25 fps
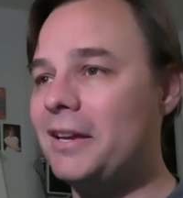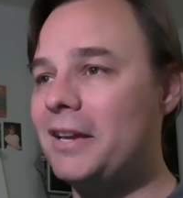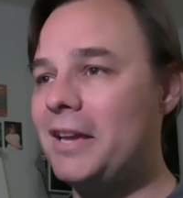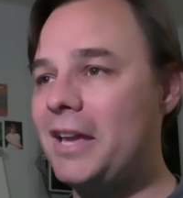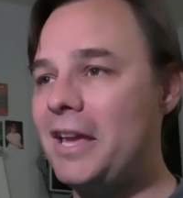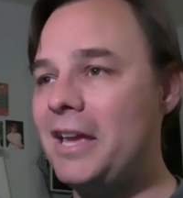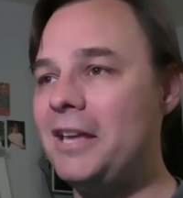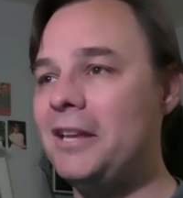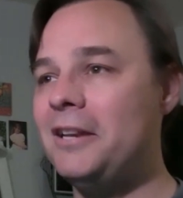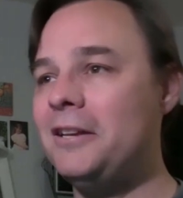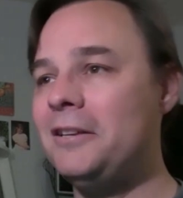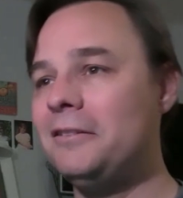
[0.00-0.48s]

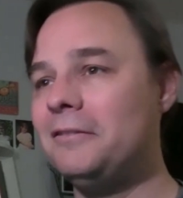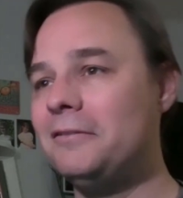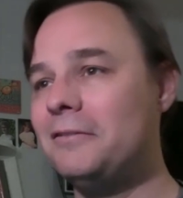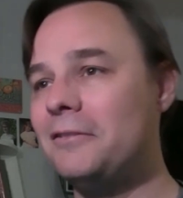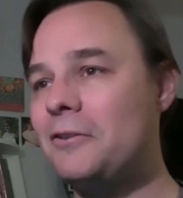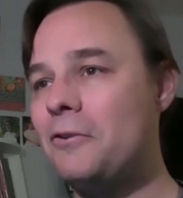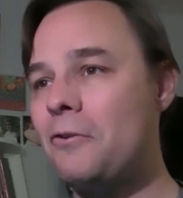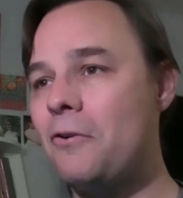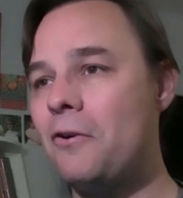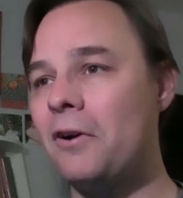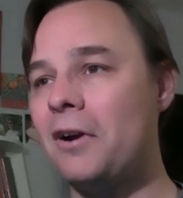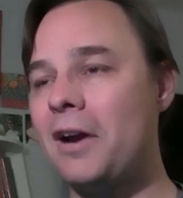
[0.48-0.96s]
in
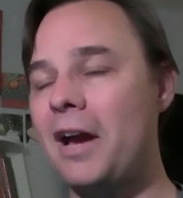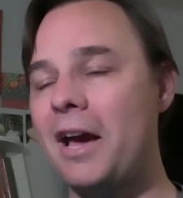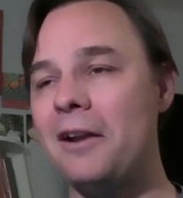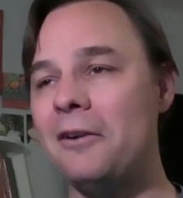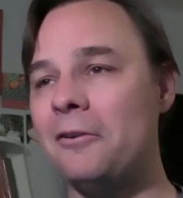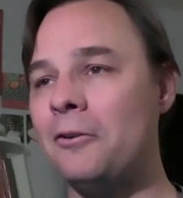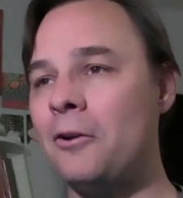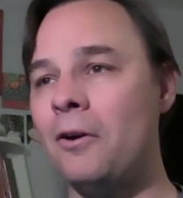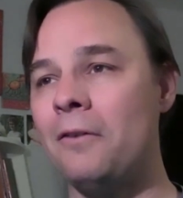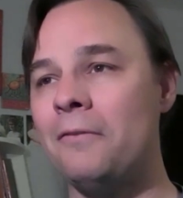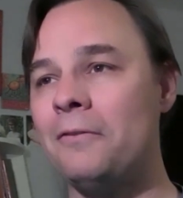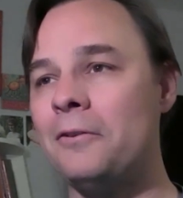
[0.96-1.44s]
your, I
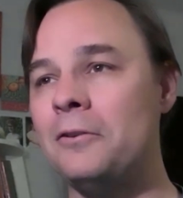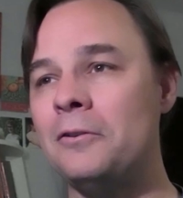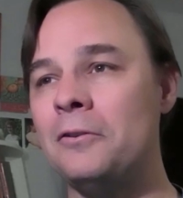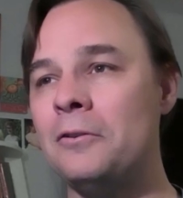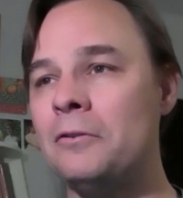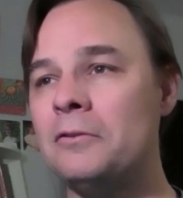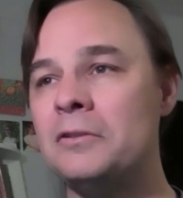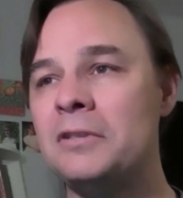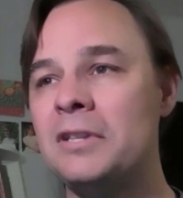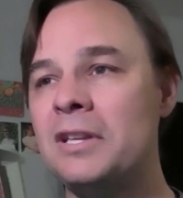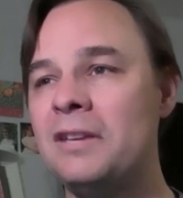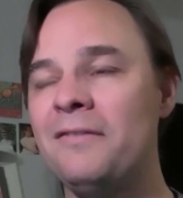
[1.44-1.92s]
don't know if you
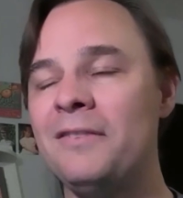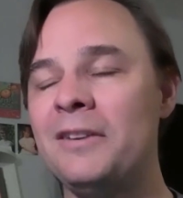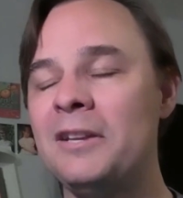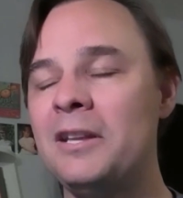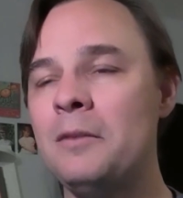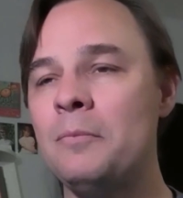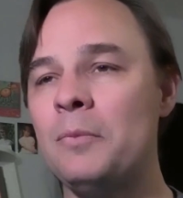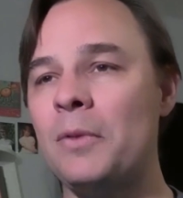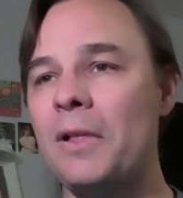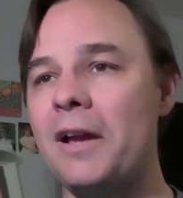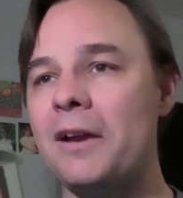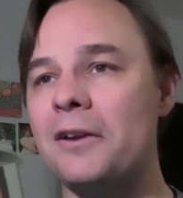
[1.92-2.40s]
use
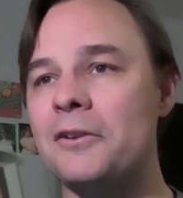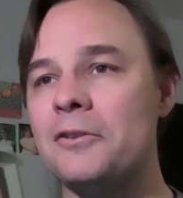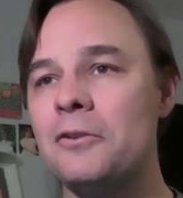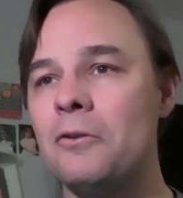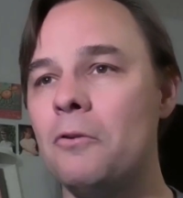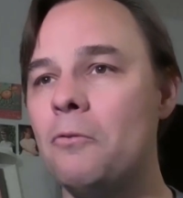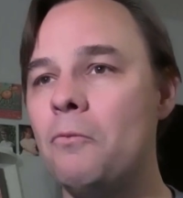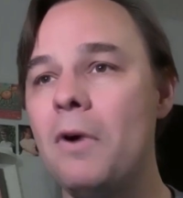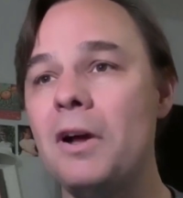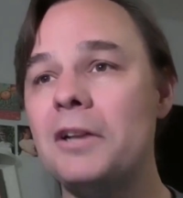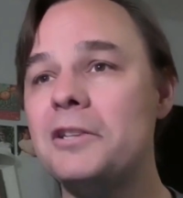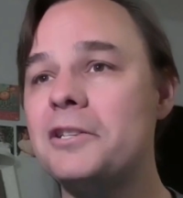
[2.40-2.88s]
DVD players.
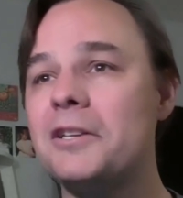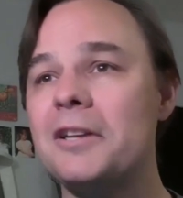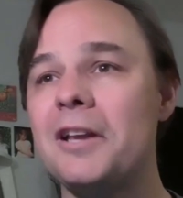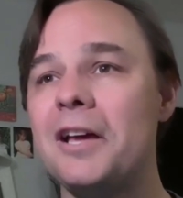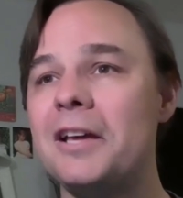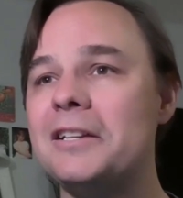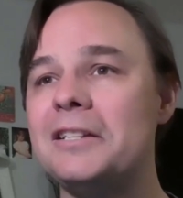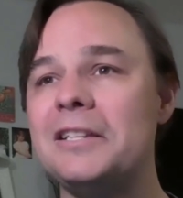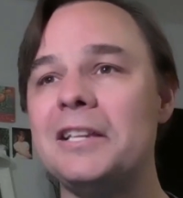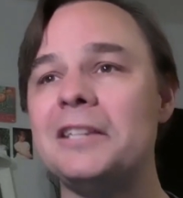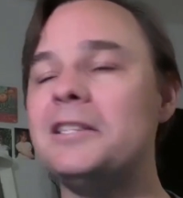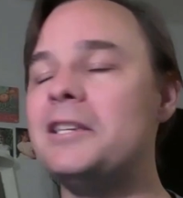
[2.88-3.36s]
You'll watch it
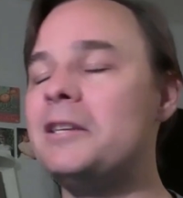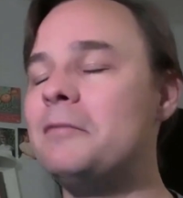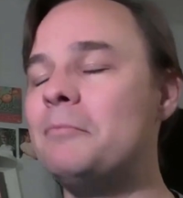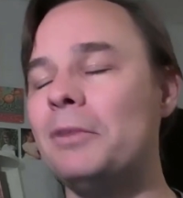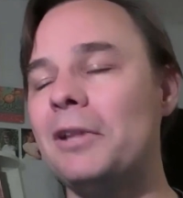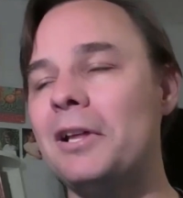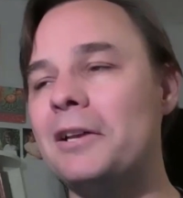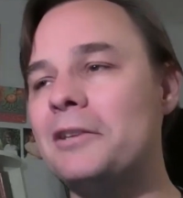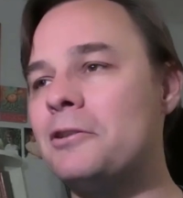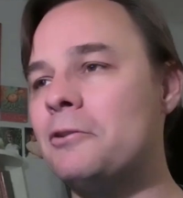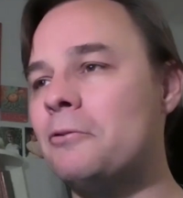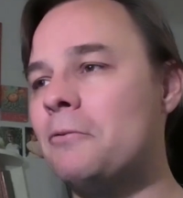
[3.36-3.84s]
on Disney
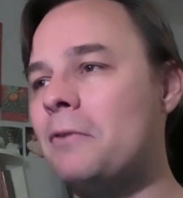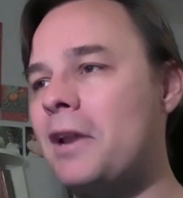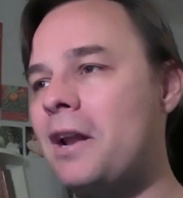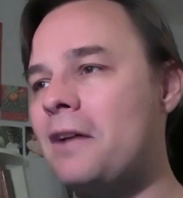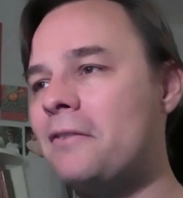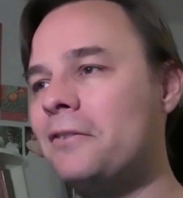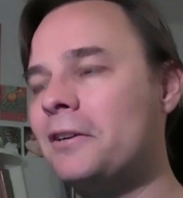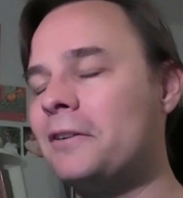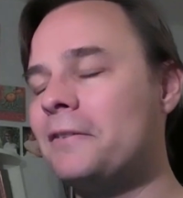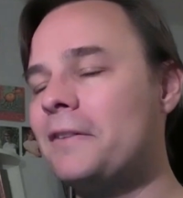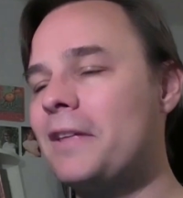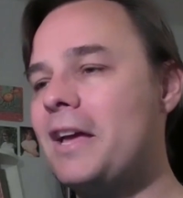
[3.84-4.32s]
Plus or
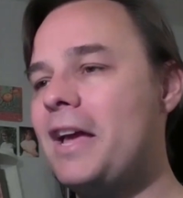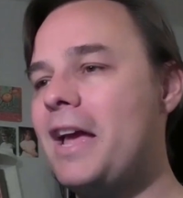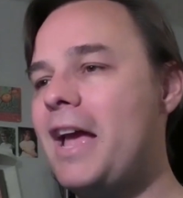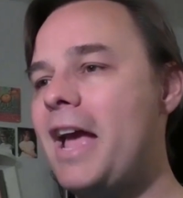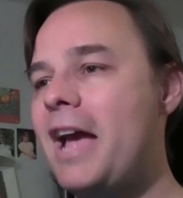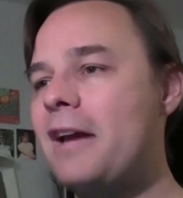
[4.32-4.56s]
whatever.